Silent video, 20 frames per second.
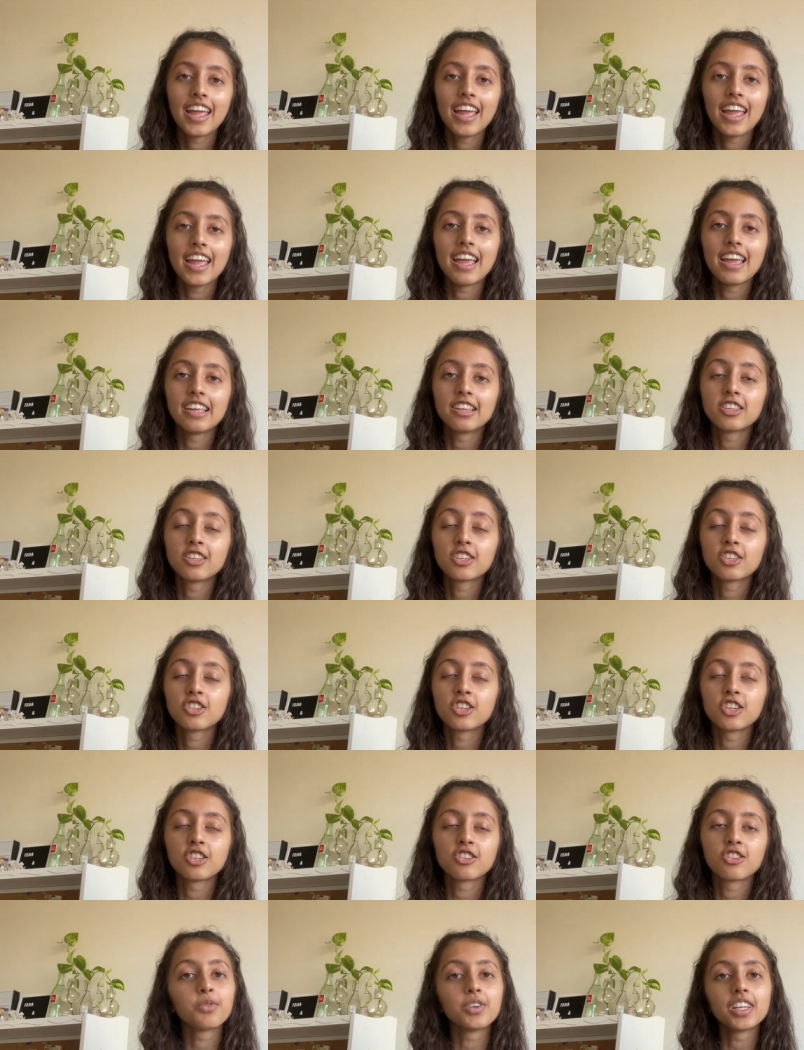It's
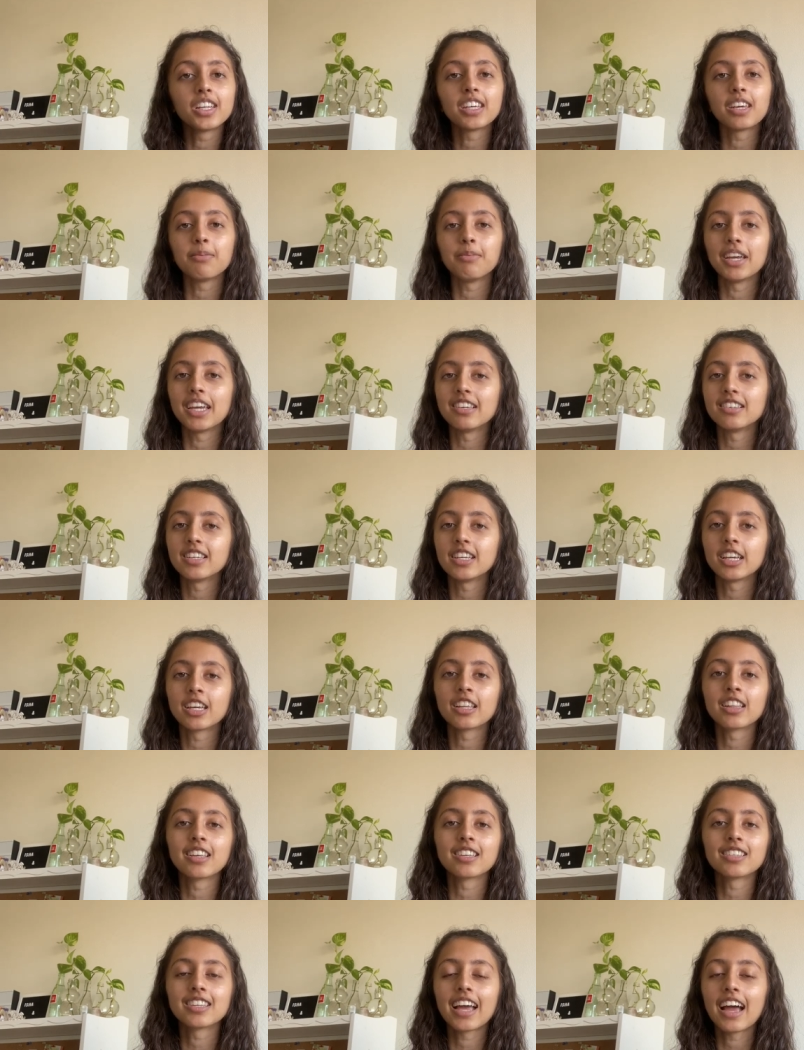just really amazing.
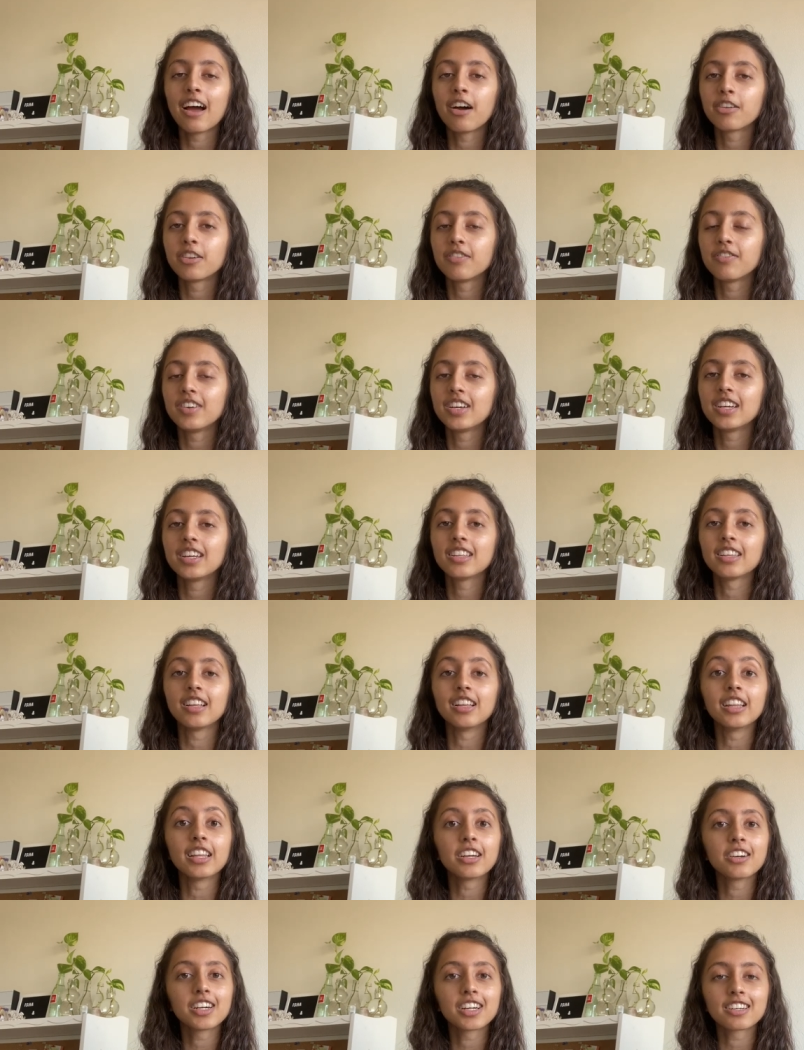The sound of it, the
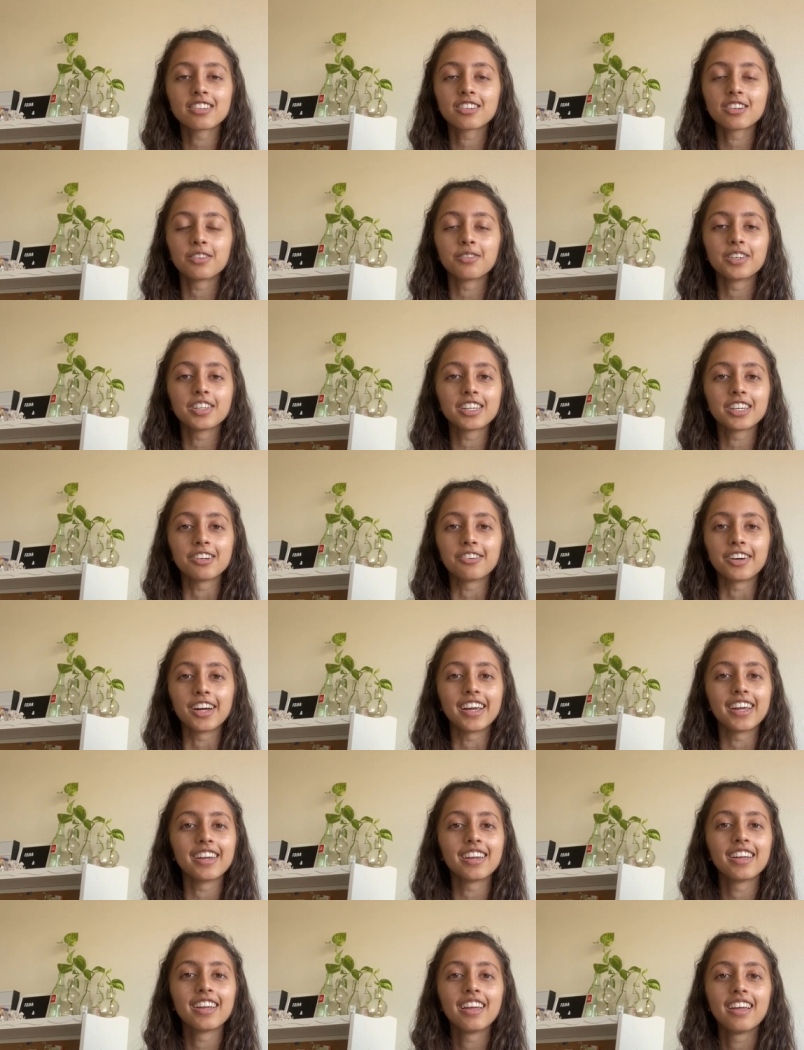lyrics are really
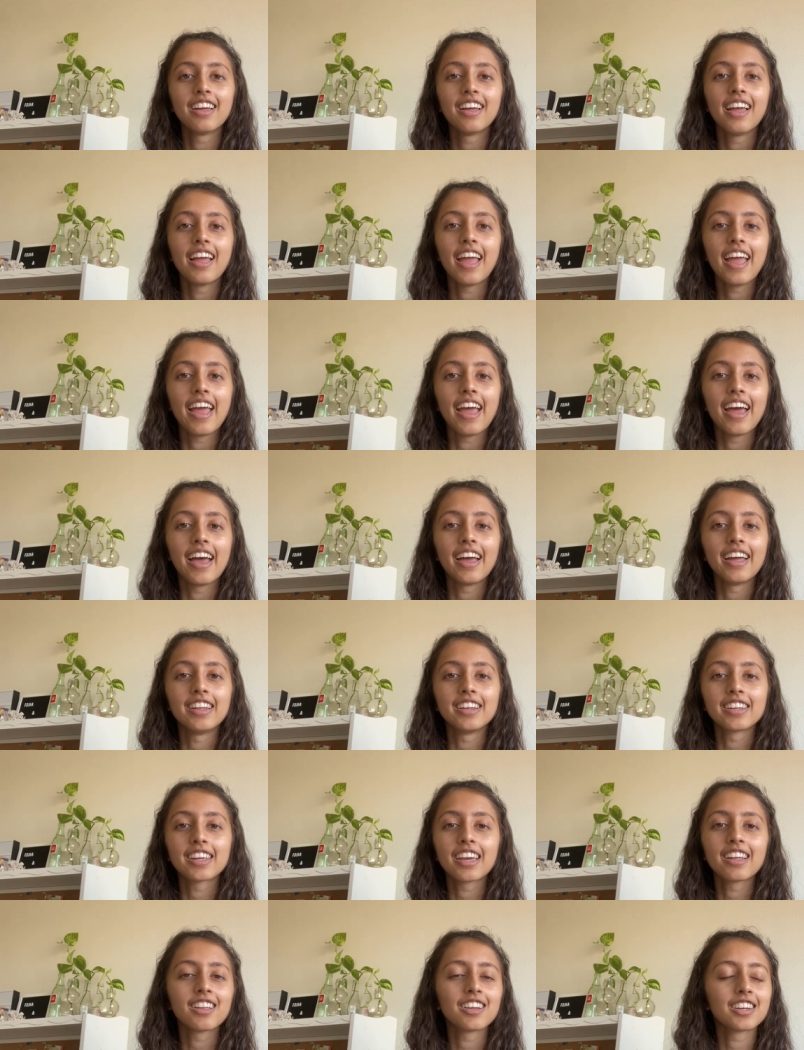great, and
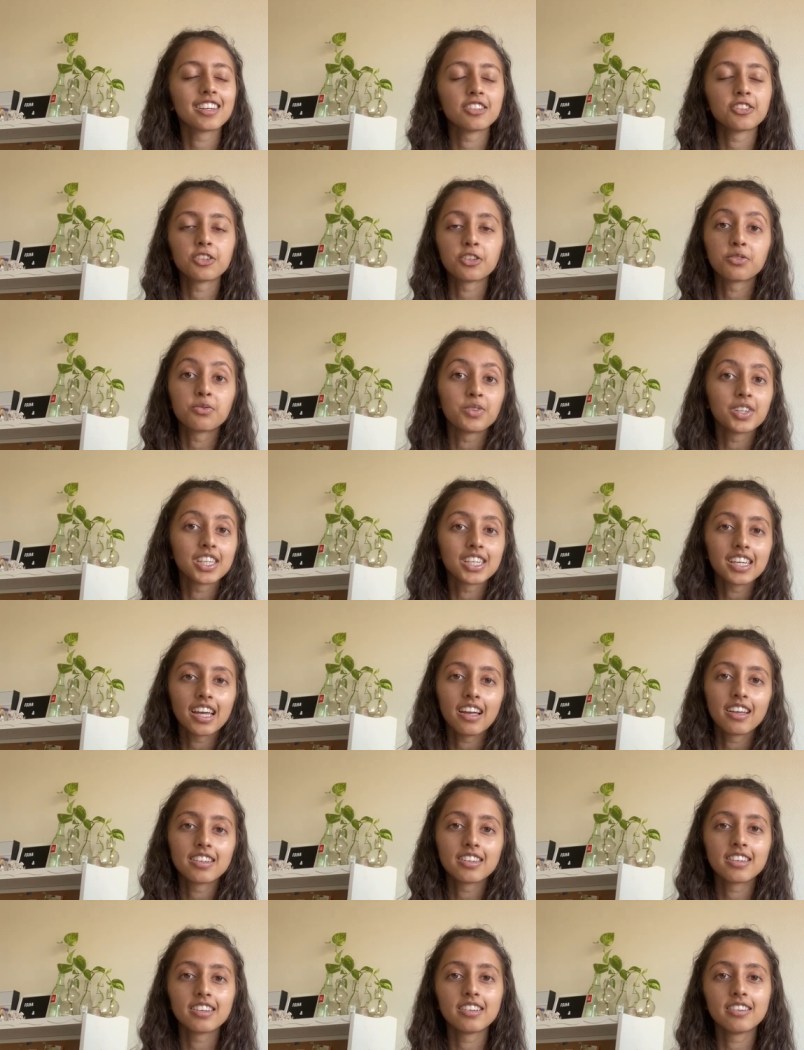is just really
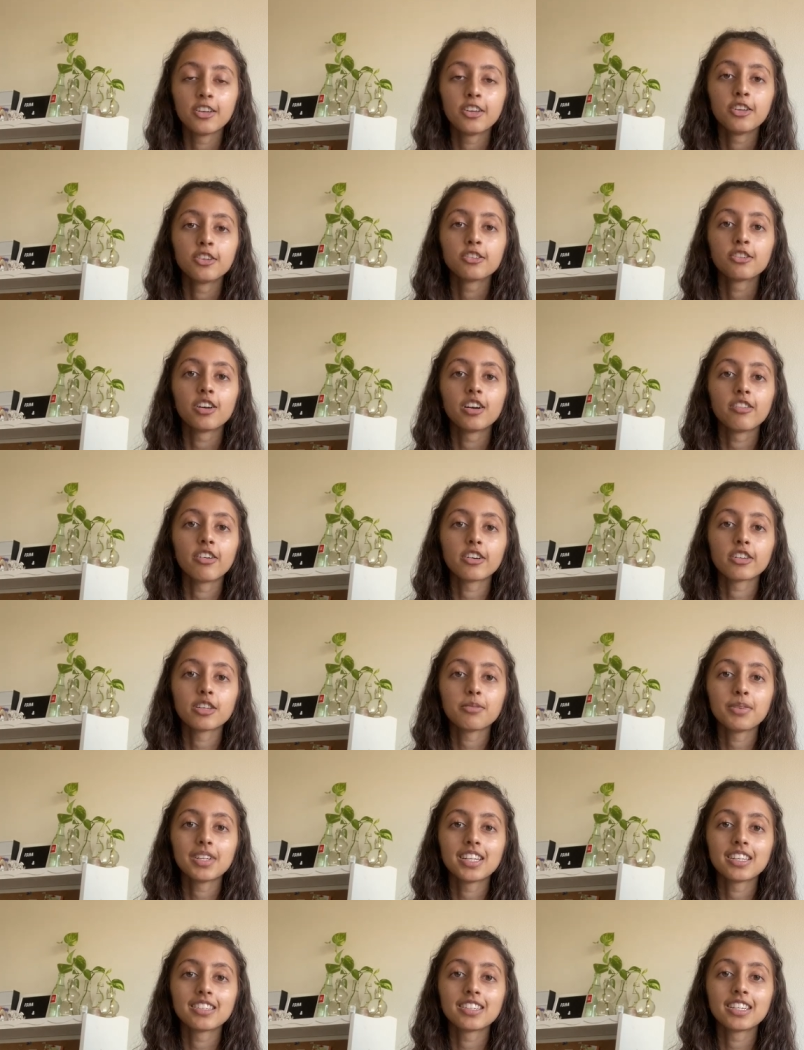talented. So I've also
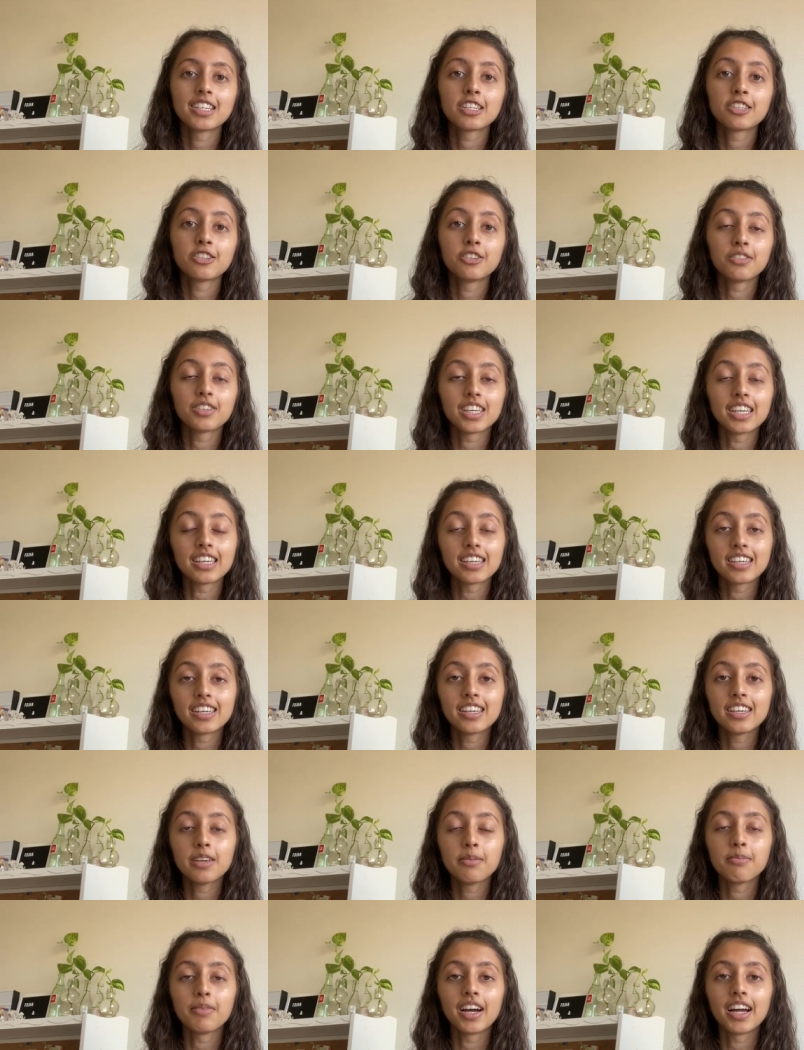been listening to
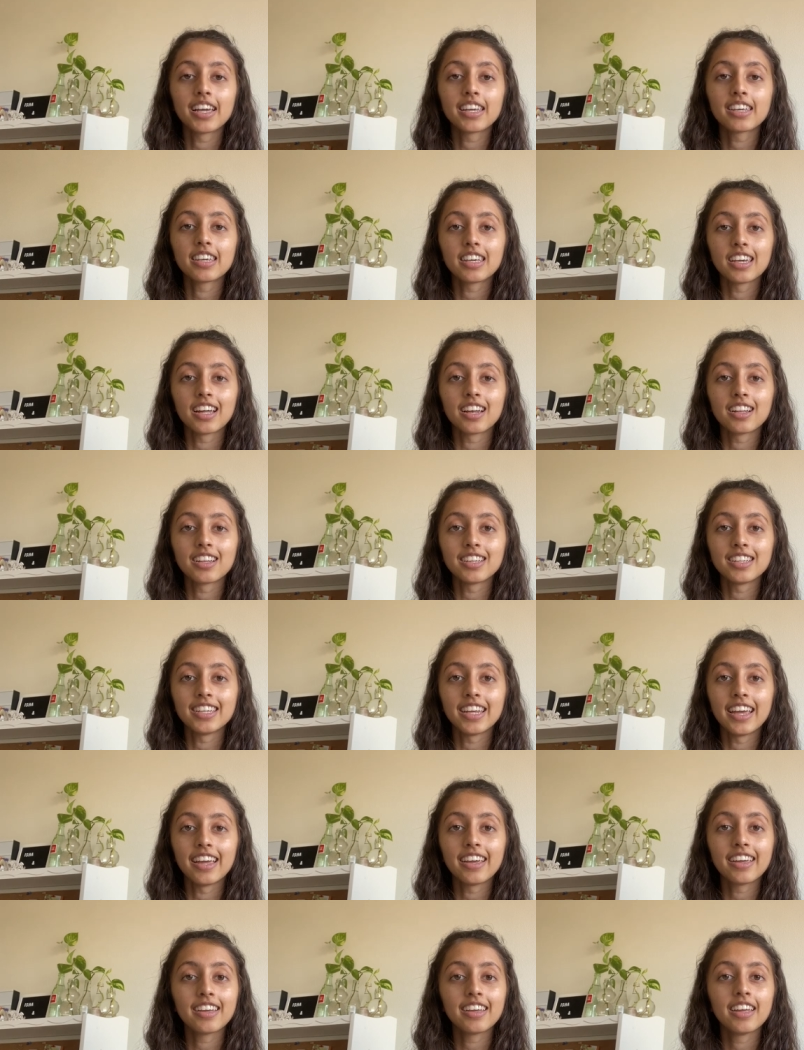Kiki by Kiana
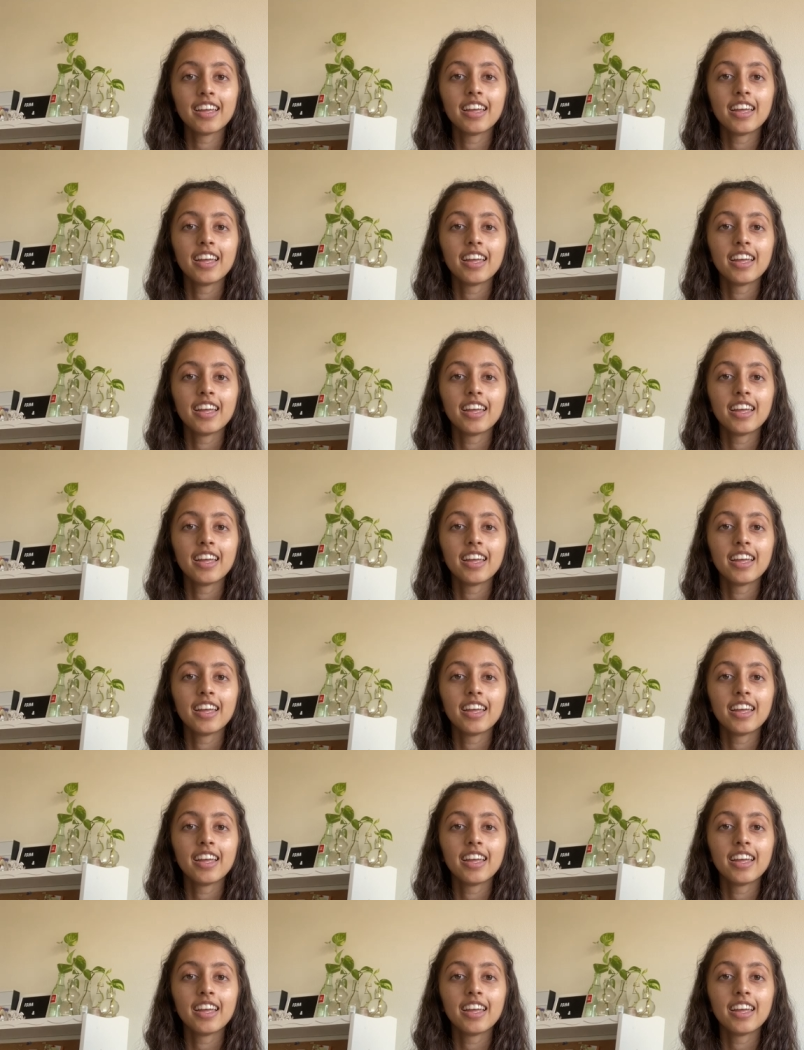Lede.